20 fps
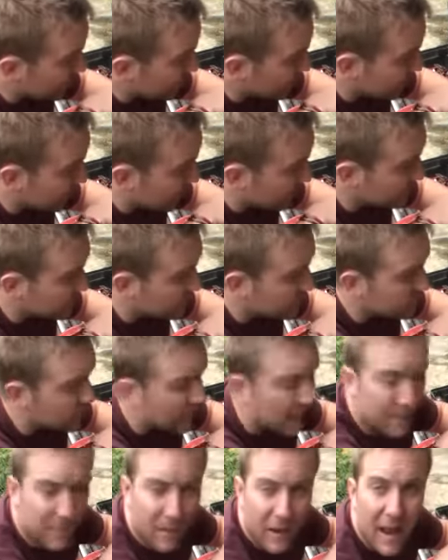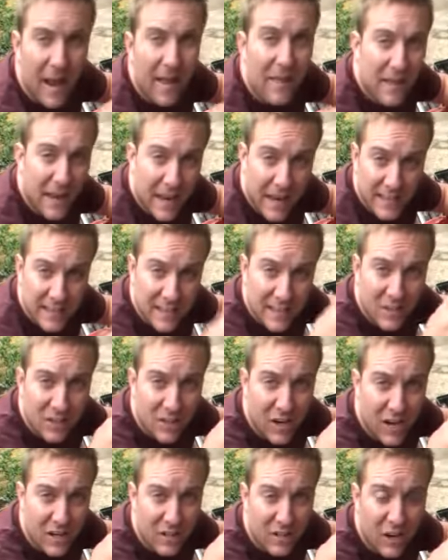combustion chamber and the heat
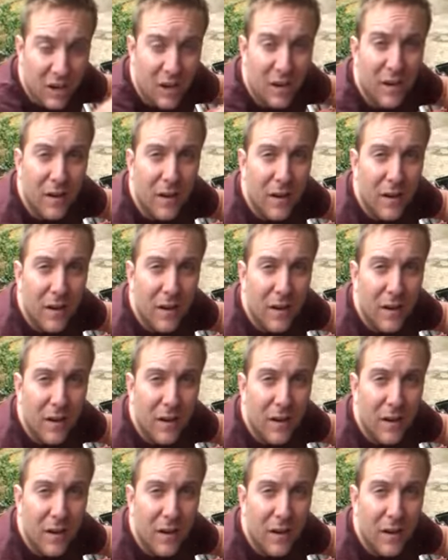exchanger